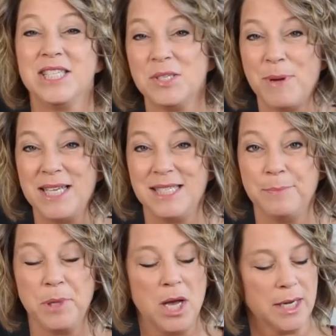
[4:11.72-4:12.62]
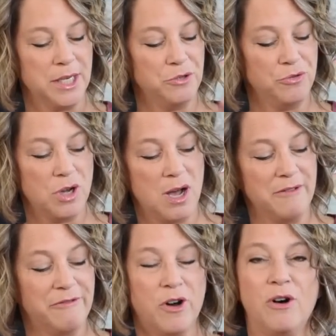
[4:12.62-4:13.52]
is by Ziploc, and do
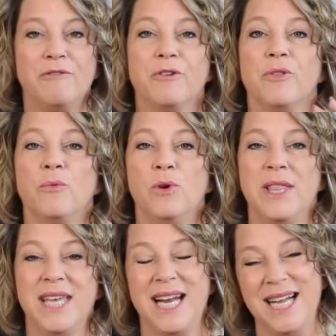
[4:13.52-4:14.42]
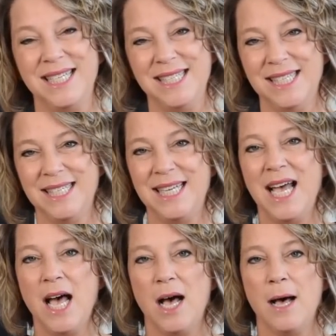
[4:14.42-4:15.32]
not fall for the one that I did.
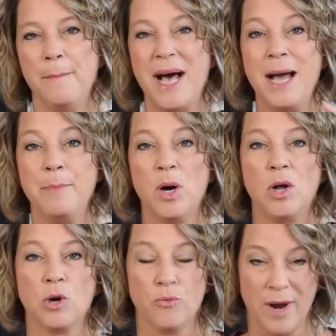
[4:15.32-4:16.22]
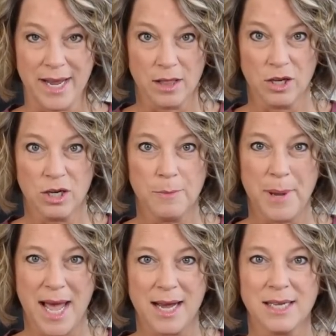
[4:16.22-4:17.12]
I bought regular
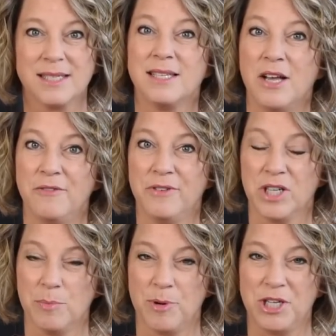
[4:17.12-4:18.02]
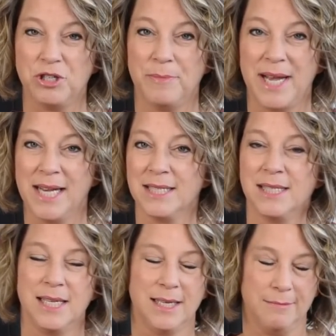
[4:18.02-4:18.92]
packs of compression bags
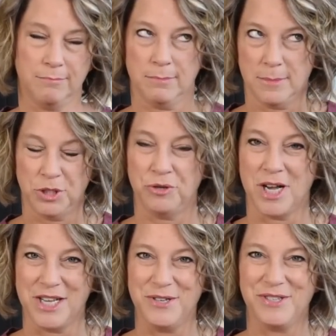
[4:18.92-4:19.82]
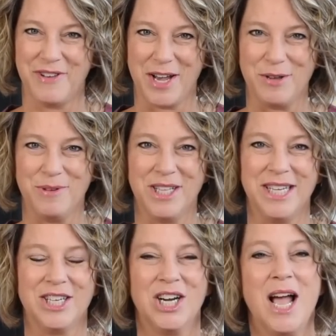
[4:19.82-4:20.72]
that do not use a vacuum
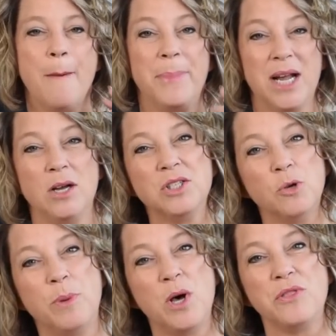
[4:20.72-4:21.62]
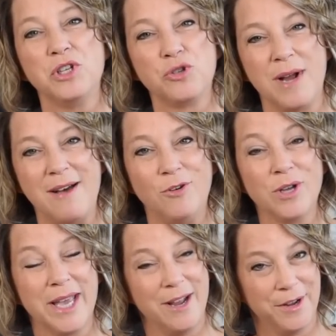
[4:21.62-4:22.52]
cleaner, but I also bought the travel
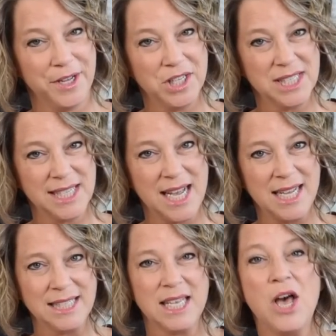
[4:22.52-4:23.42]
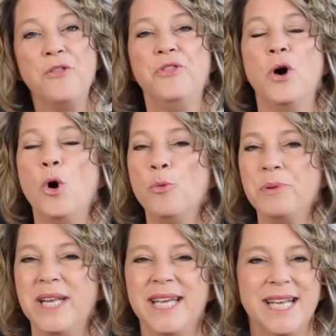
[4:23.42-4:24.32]
carry-on size. The
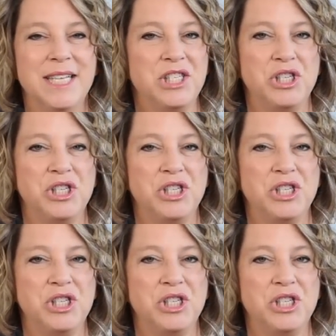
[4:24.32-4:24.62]
opening is